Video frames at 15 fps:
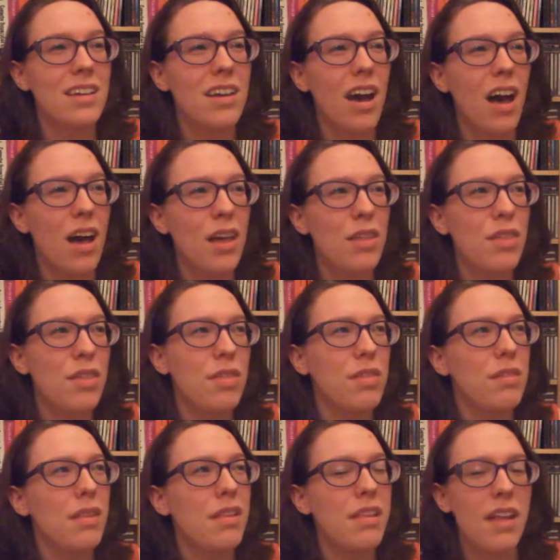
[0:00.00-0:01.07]
goth
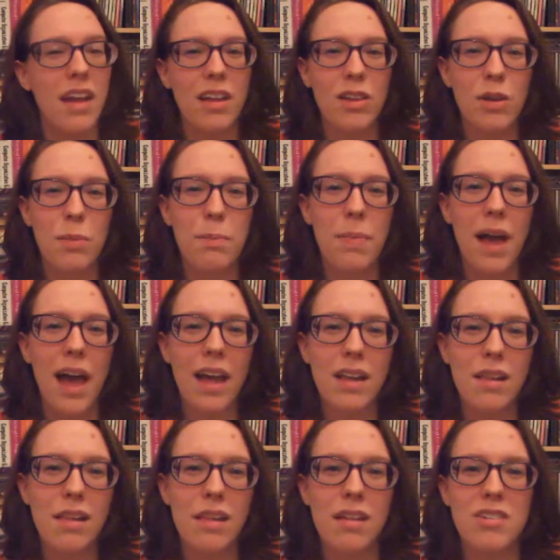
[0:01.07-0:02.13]
sailor
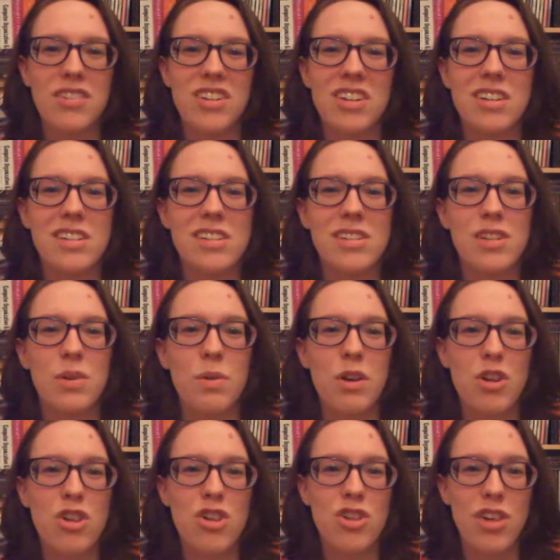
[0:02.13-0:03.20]
bats that turned into
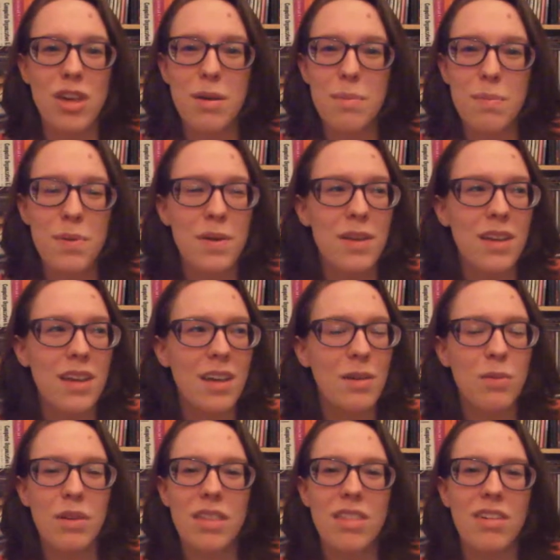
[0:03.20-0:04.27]
a ship
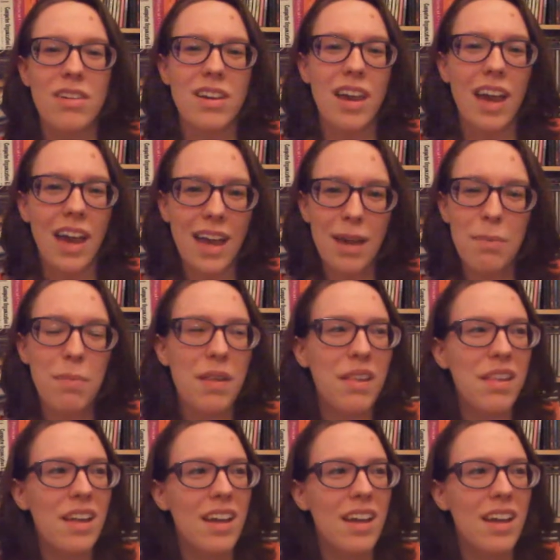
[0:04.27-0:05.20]
with their capes.